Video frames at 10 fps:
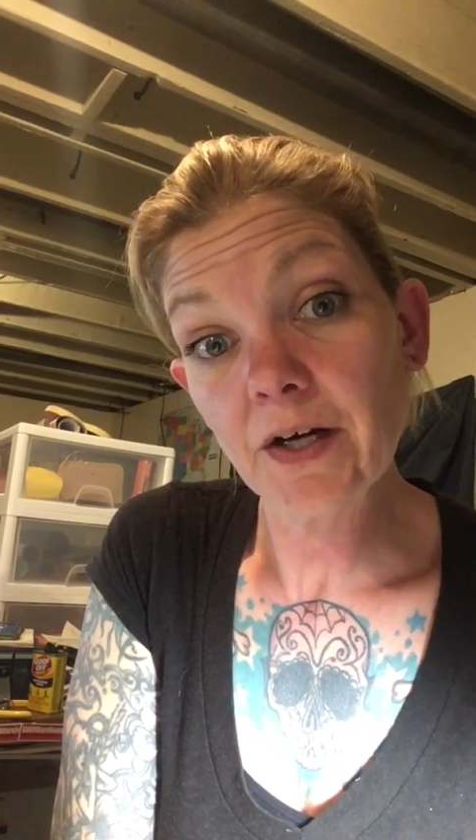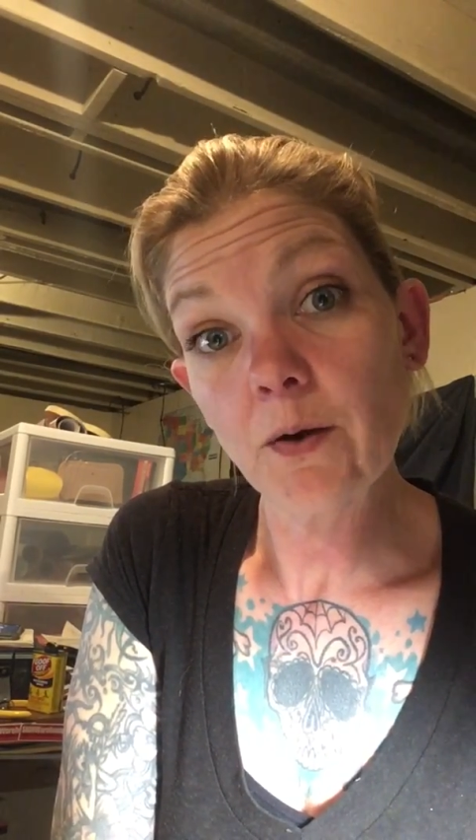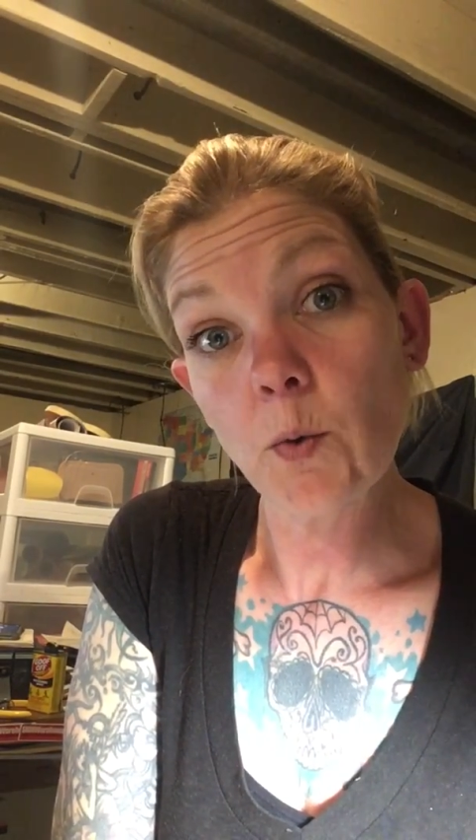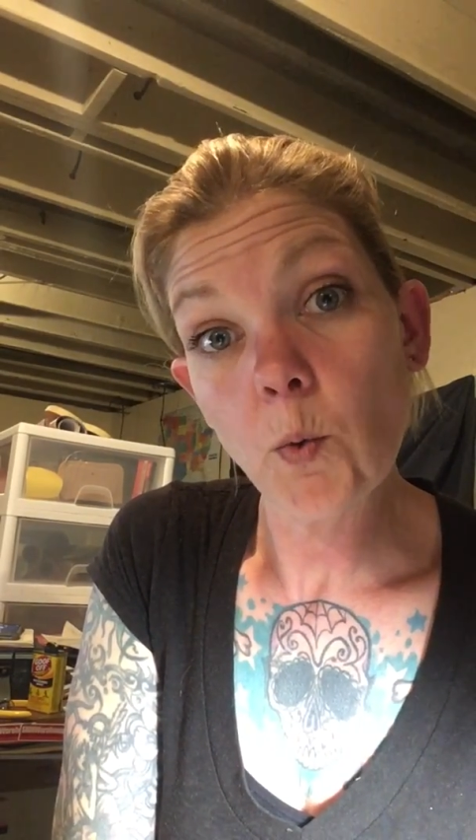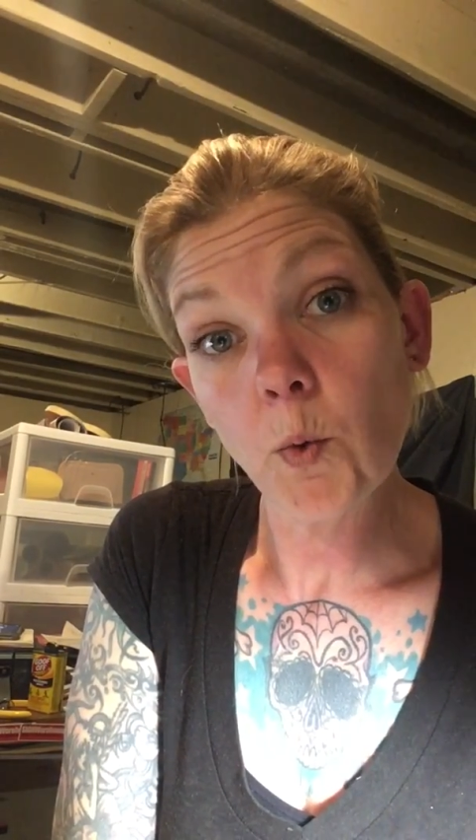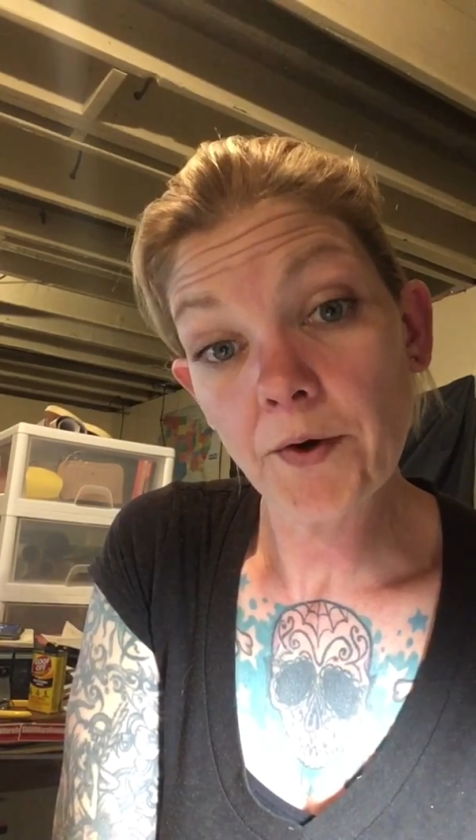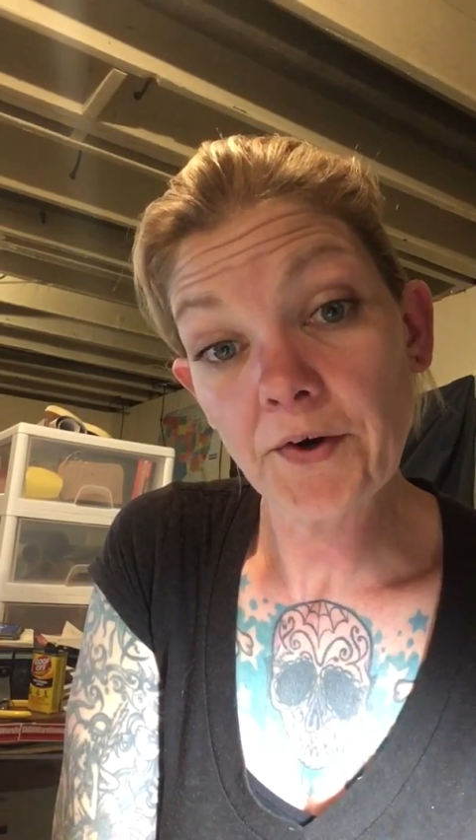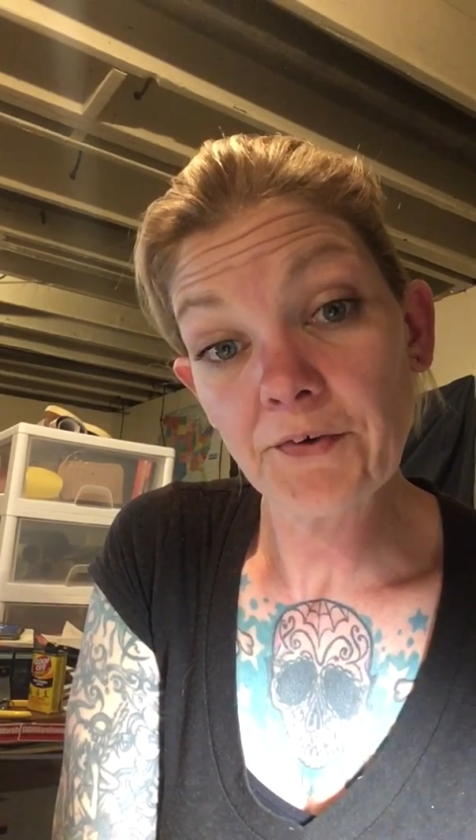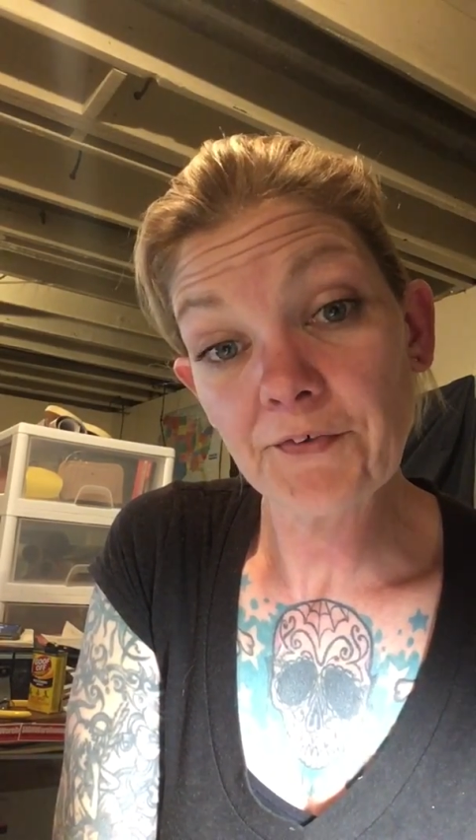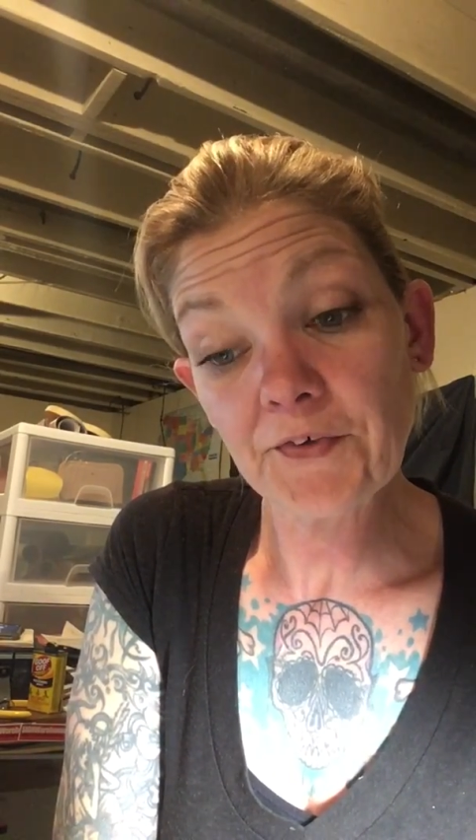a
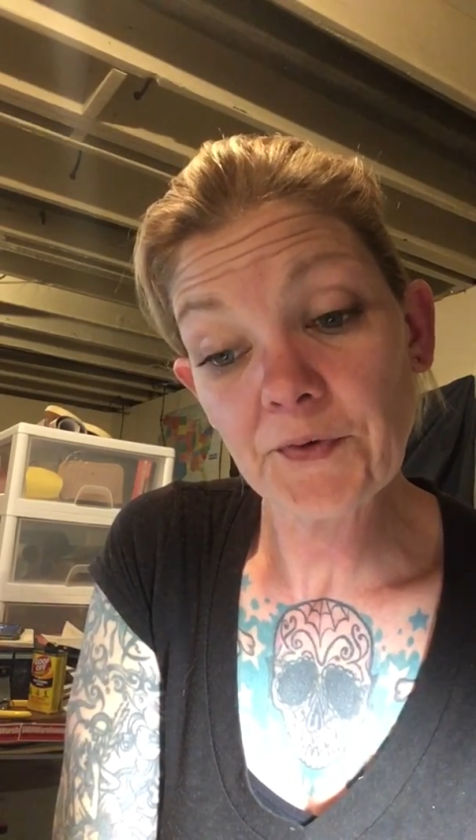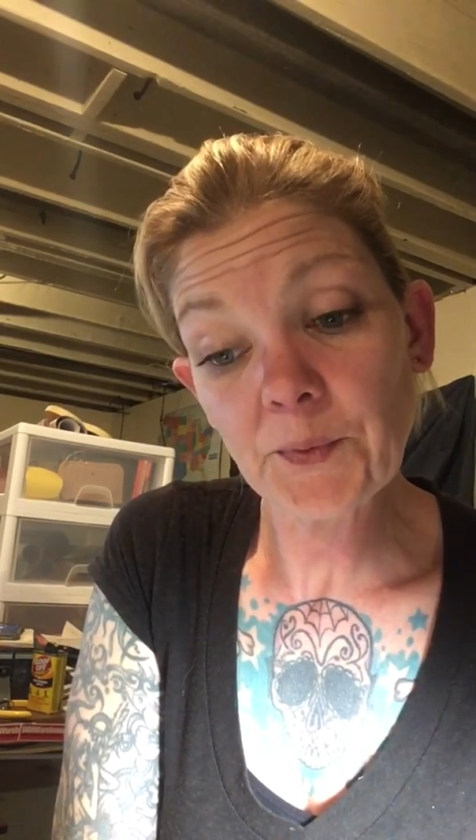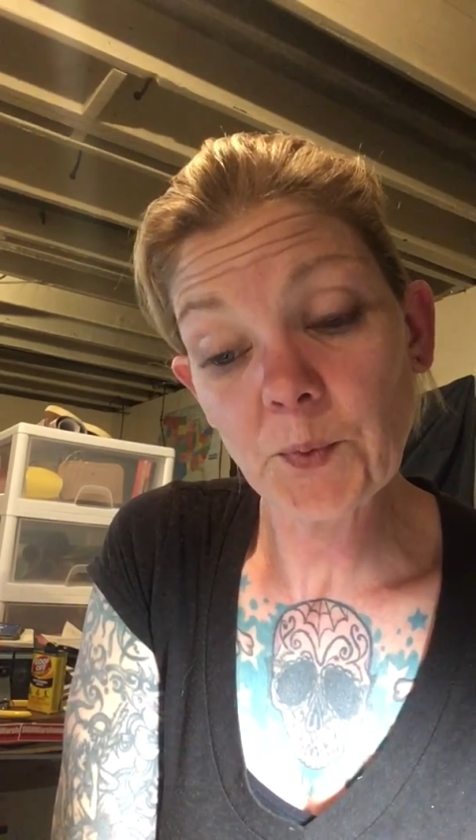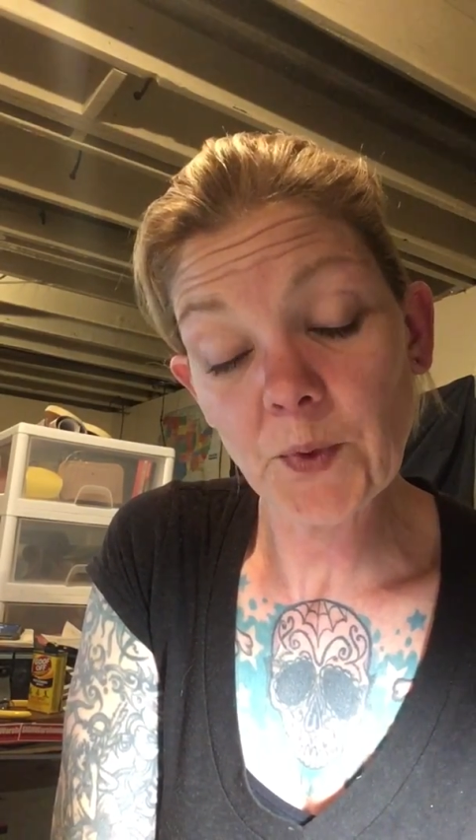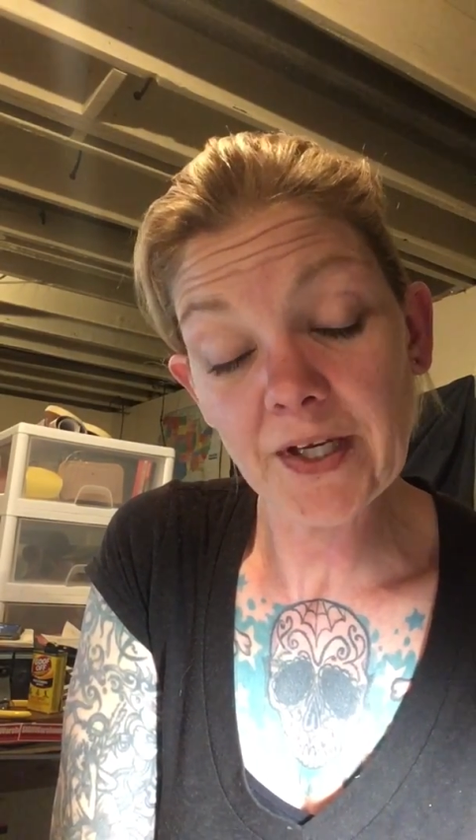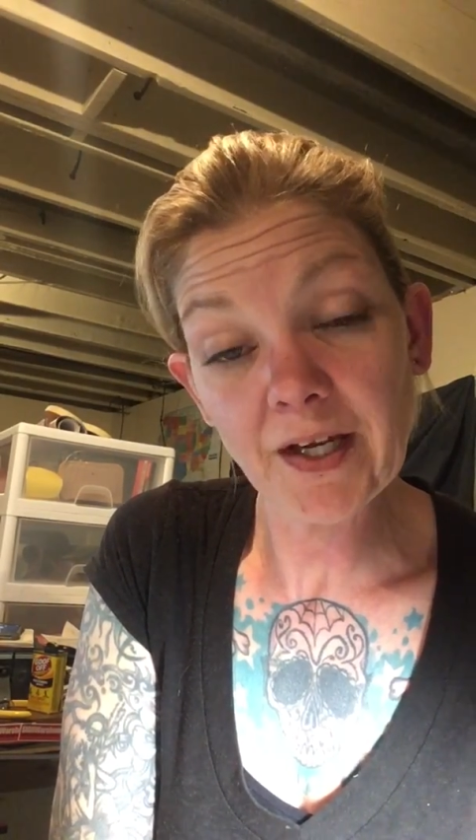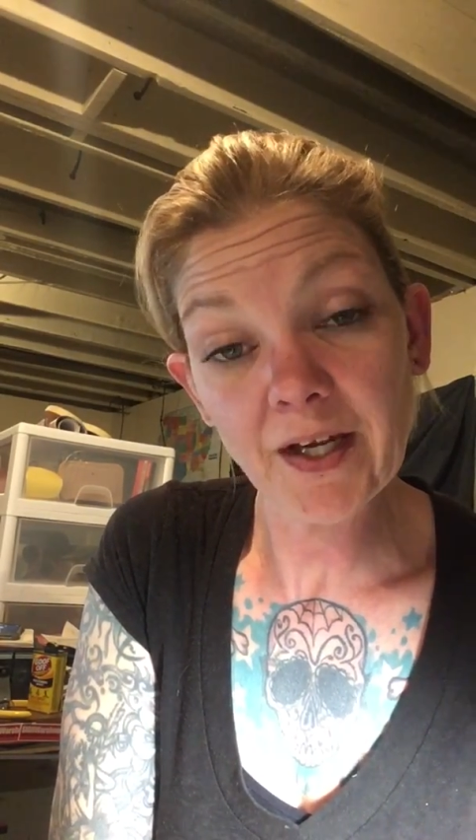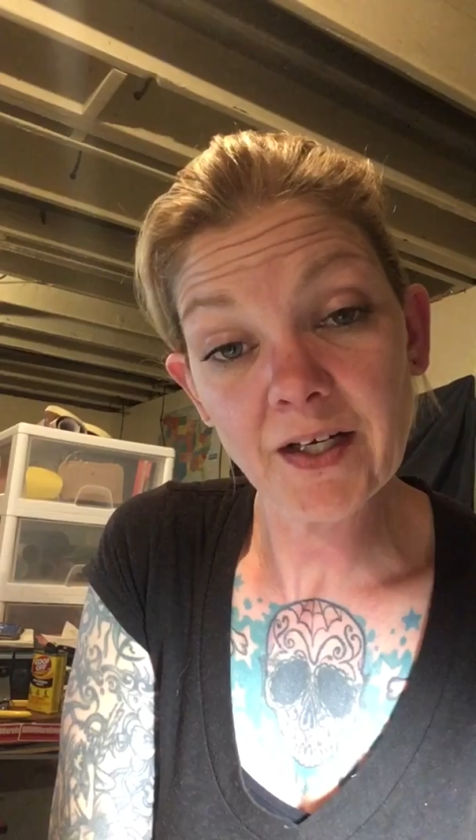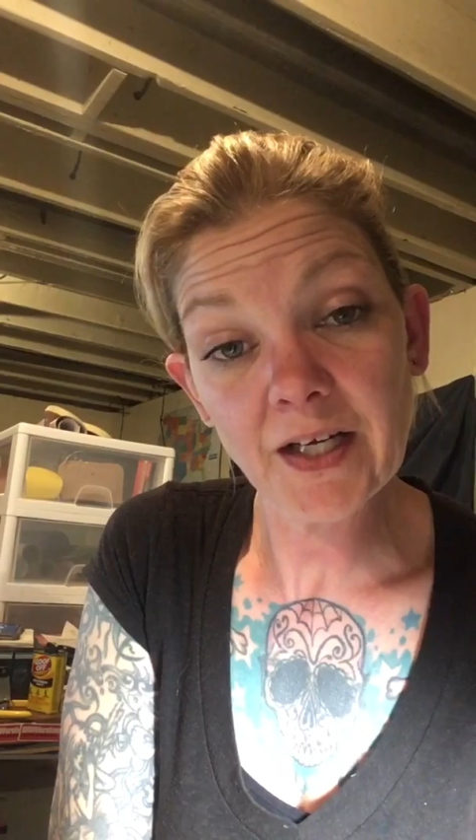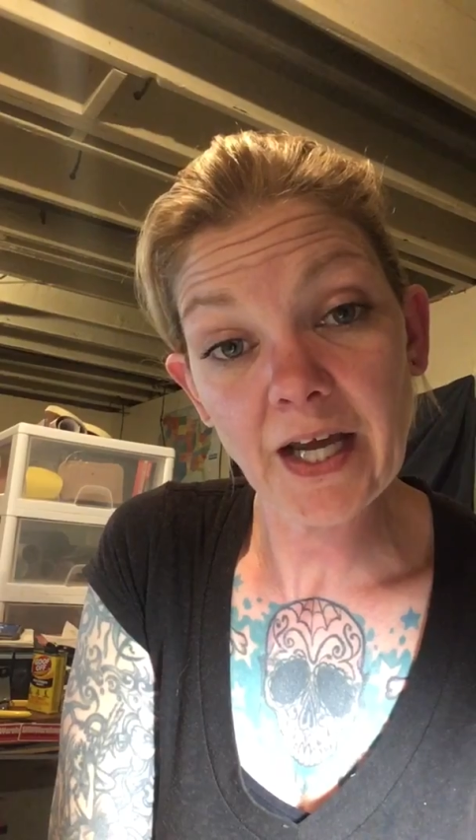wonderful
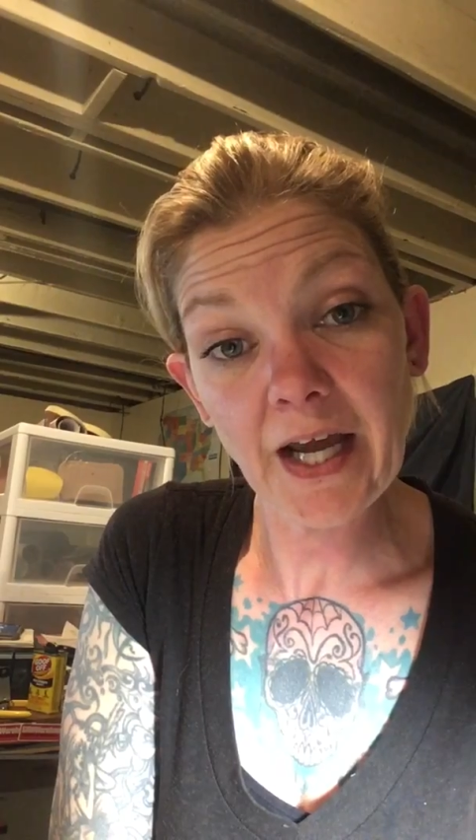weekend